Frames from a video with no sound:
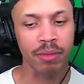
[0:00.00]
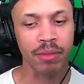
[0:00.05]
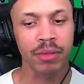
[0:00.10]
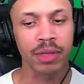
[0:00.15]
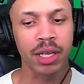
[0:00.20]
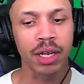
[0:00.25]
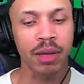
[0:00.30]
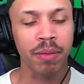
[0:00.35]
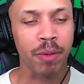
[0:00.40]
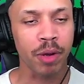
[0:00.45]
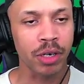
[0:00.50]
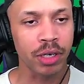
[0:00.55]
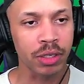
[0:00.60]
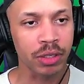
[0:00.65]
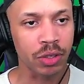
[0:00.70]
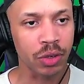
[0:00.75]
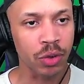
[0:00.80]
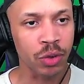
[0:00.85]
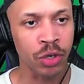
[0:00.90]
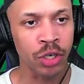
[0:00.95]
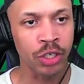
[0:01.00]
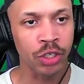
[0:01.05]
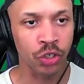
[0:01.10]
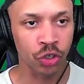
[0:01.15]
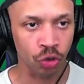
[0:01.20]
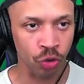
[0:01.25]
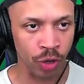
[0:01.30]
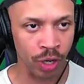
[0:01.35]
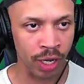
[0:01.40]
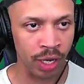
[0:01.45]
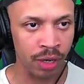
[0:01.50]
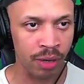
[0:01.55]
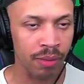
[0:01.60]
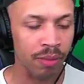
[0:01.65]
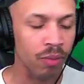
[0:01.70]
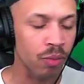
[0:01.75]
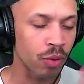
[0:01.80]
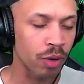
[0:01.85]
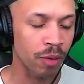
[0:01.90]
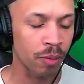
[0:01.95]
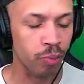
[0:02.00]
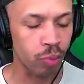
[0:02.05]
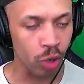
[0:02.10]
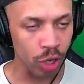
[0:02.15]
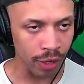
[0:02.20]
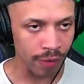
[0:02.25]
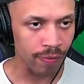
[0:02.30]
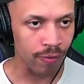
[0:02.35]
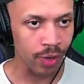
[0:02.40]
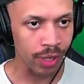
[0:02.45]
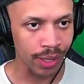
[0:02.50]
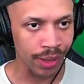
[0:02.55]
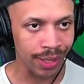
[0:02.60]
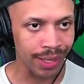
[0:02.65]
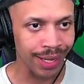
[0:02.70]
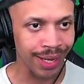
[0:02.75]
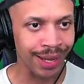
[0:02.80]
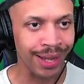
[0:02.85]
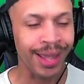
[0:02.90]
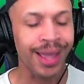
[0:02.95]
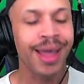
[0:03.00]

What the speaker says: hit up our Discord, join. We're pretty friendly.